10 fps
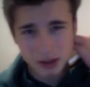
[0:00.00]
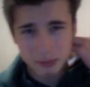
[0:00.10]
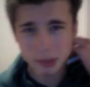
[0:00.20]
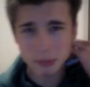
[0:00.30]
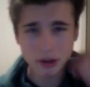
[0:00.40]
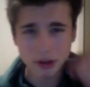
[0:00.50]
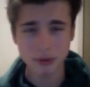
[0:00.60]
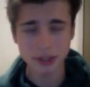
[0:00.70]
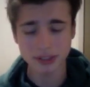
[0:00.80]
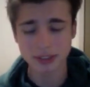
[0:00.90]
My motto
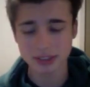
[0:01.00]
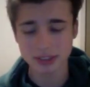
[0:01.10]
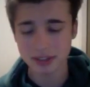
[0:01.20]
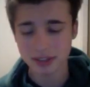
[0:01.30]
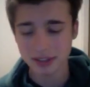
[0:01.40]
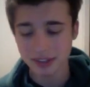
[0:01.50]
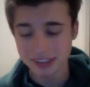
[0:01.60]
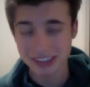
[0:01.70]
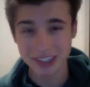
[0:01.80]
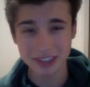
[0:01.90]
is,
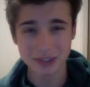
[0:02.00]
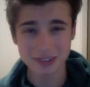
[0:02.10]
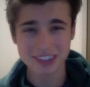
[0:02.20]
you know,